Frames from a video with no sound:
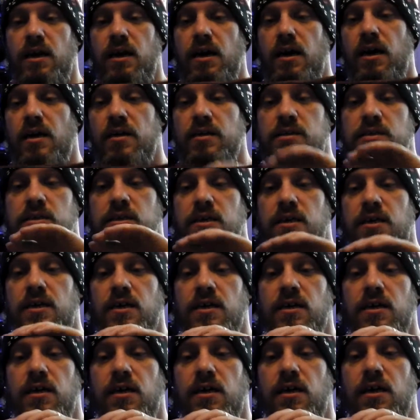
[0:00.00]
Hunter
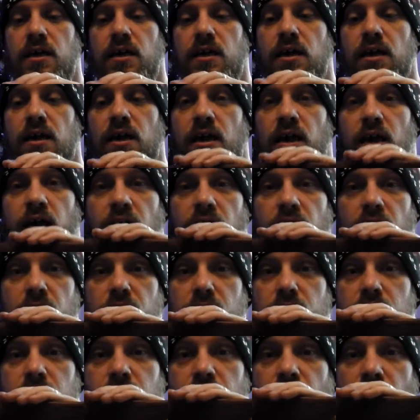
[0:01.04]

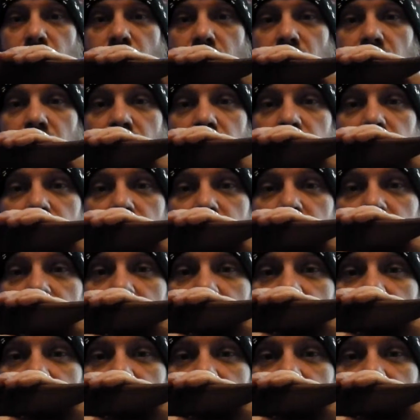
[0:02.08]
um, I only